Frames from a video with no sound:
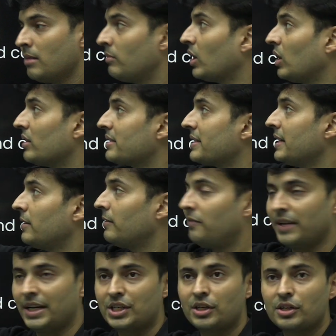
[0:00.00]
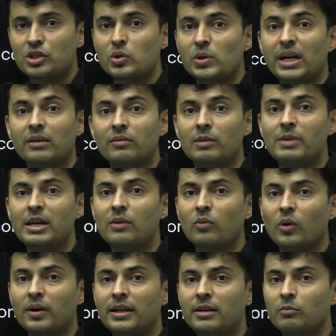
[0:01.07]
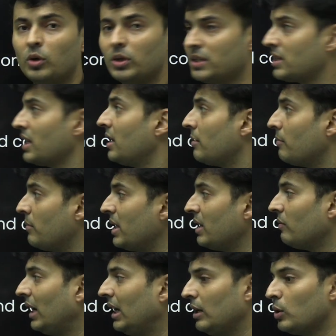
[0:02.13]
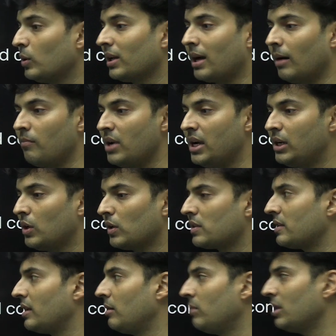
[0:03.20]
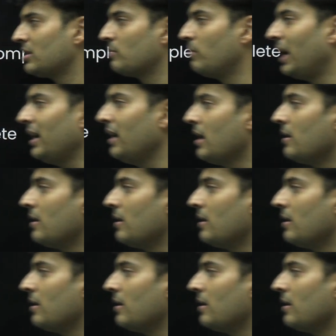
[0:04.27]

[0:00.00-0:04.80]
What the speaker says: because fresher student will be involved in boards. Meanwhile, you will complete your syllabus by